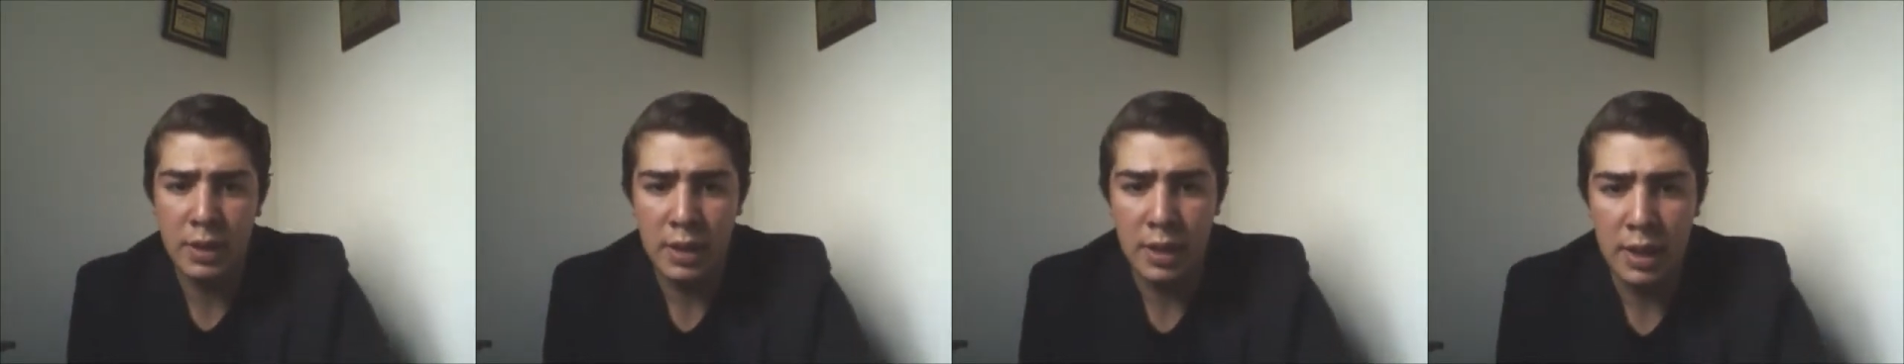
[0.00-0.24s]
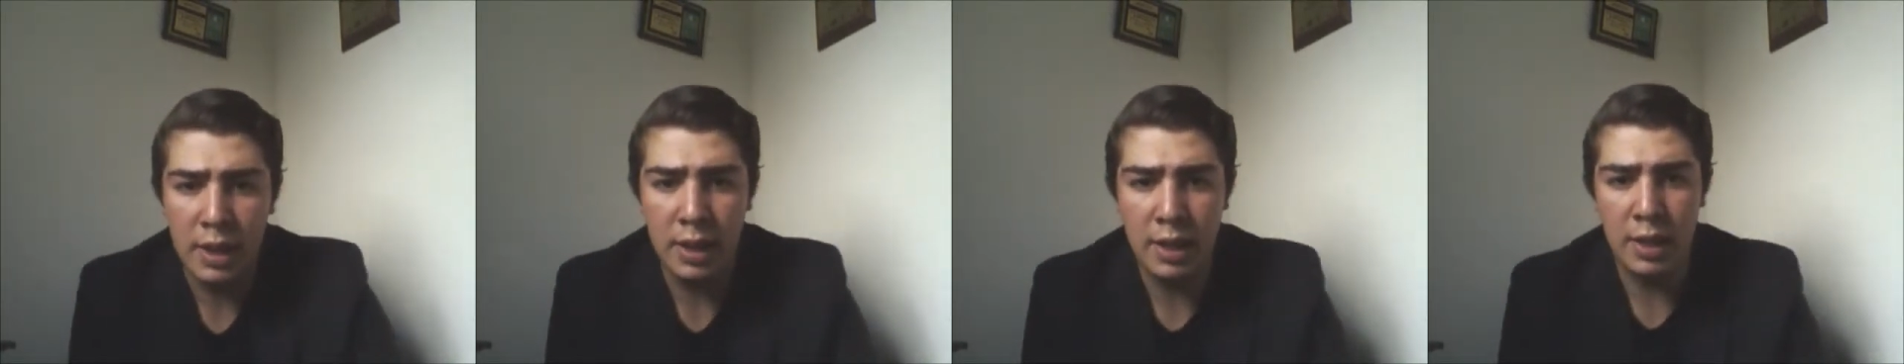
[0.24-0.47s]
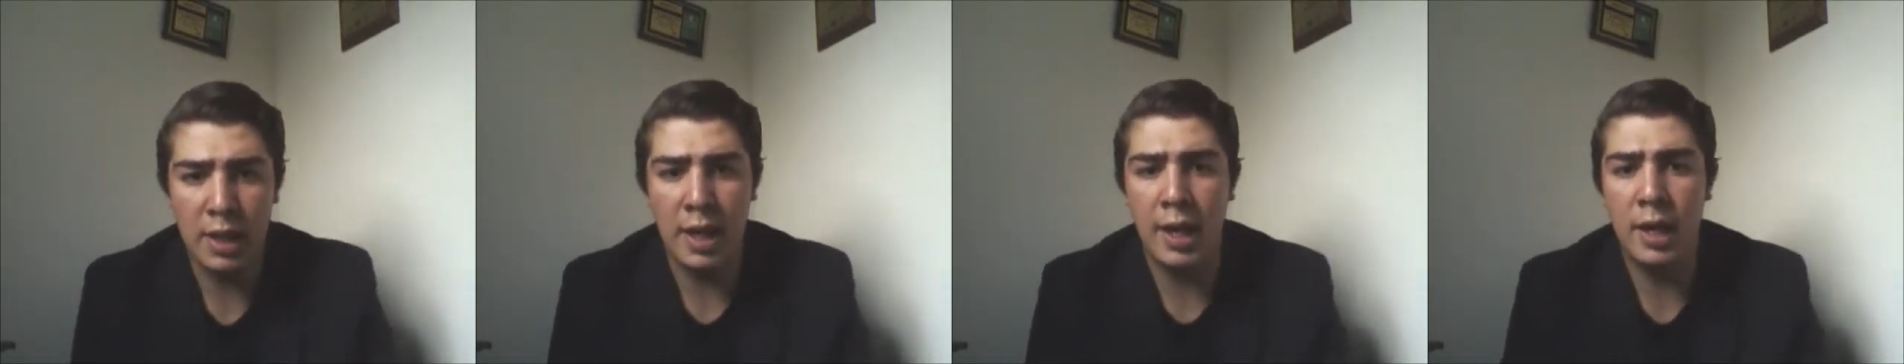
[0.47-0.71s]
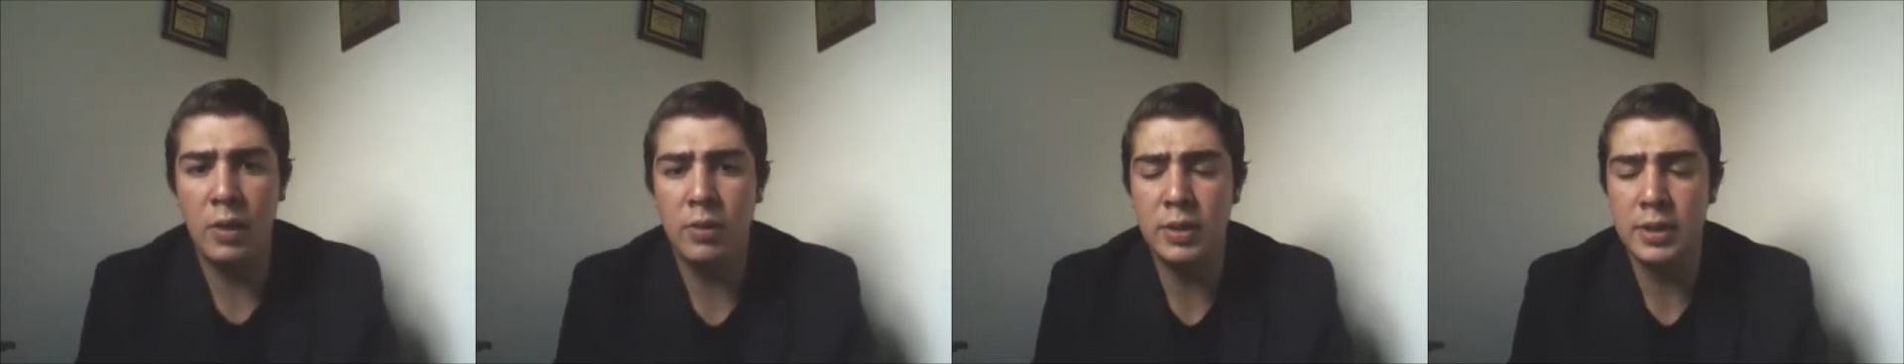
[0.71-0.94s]
In
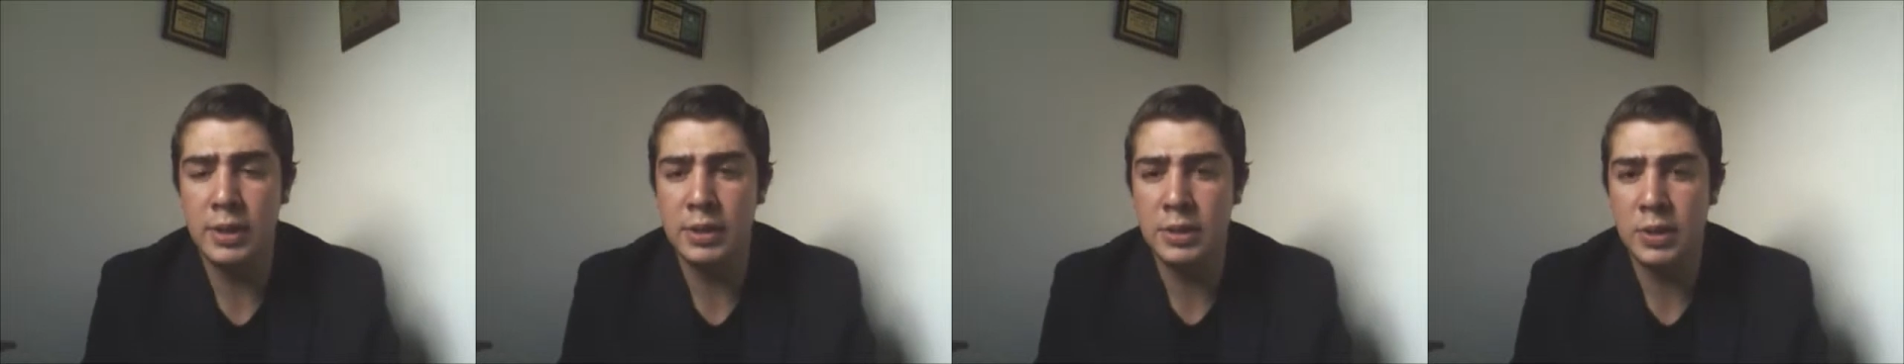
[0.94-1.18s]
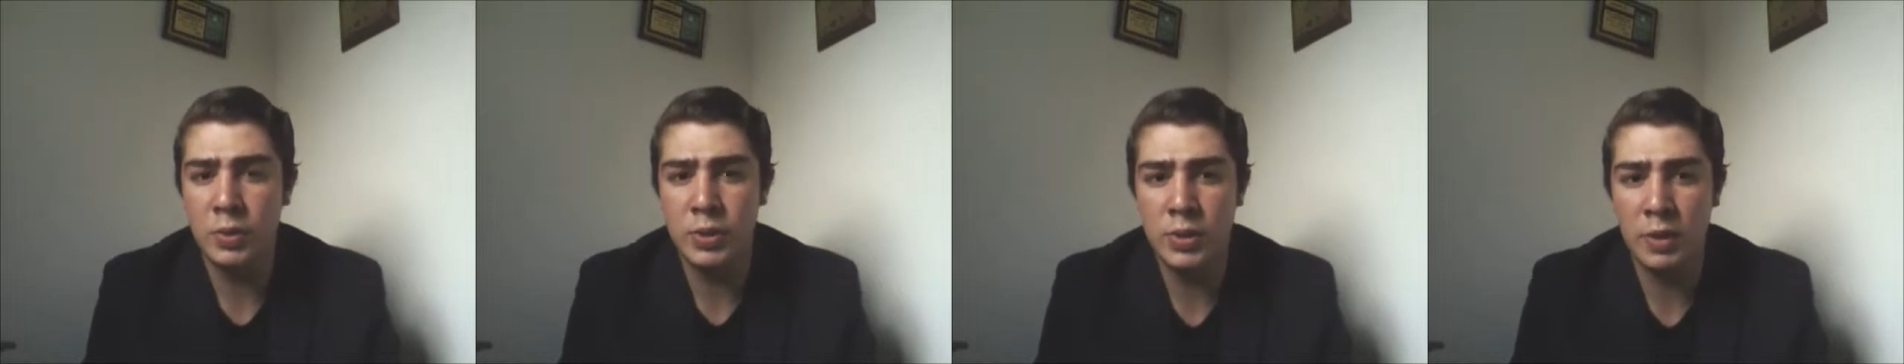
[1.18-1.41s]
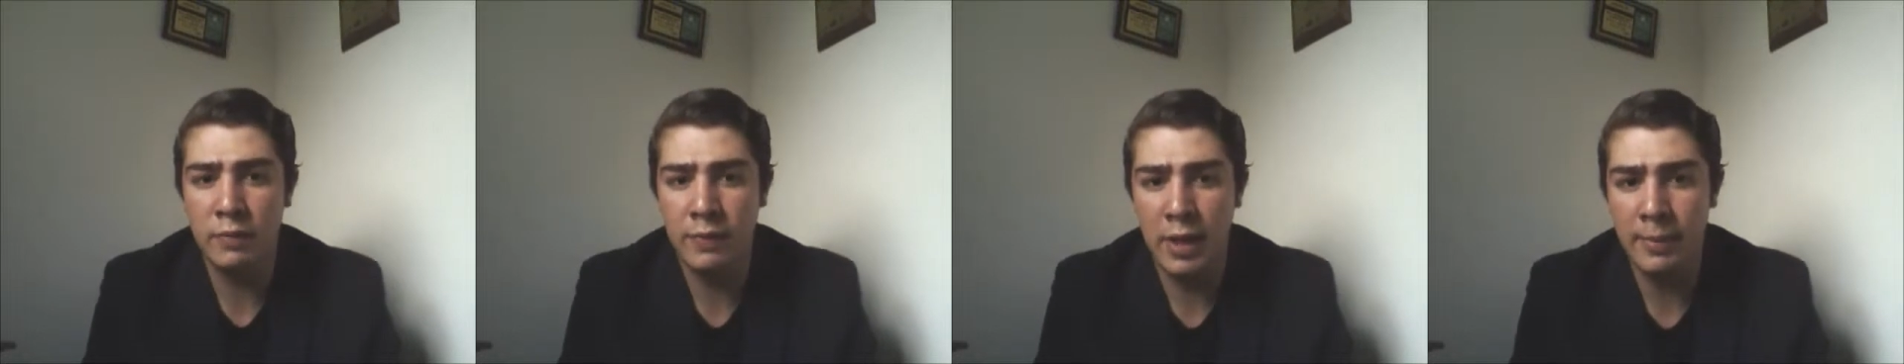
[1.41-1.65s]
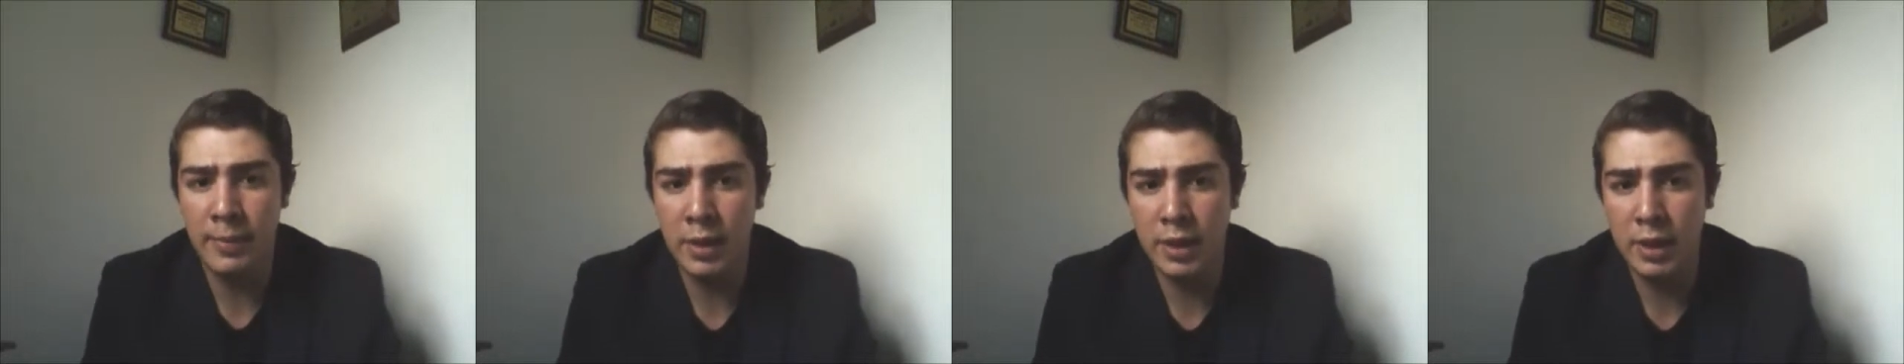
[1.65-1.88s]
adult is social
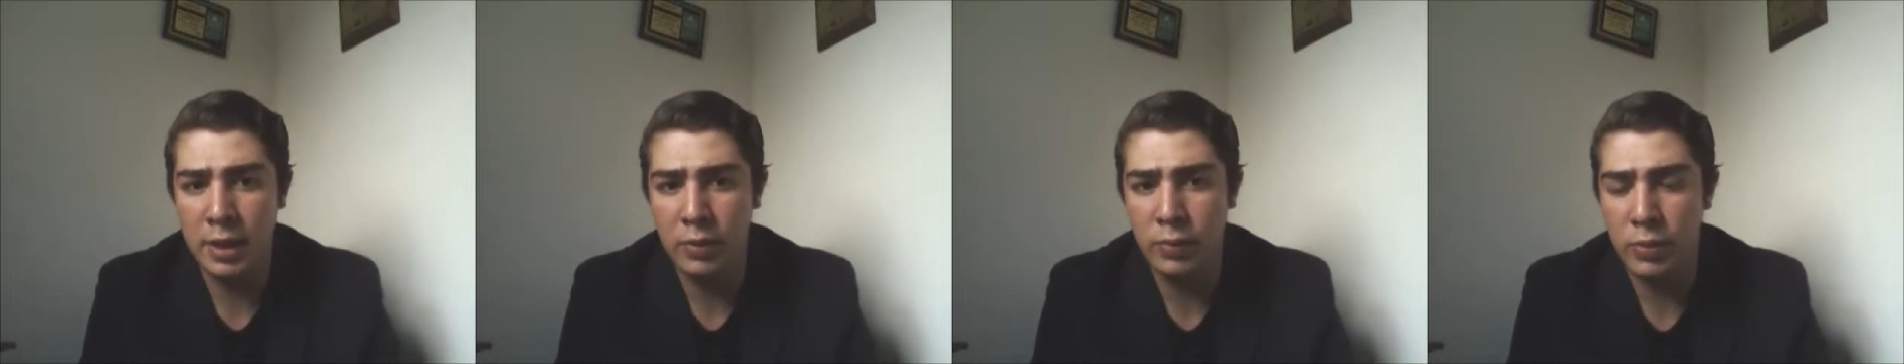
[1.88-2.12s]
family.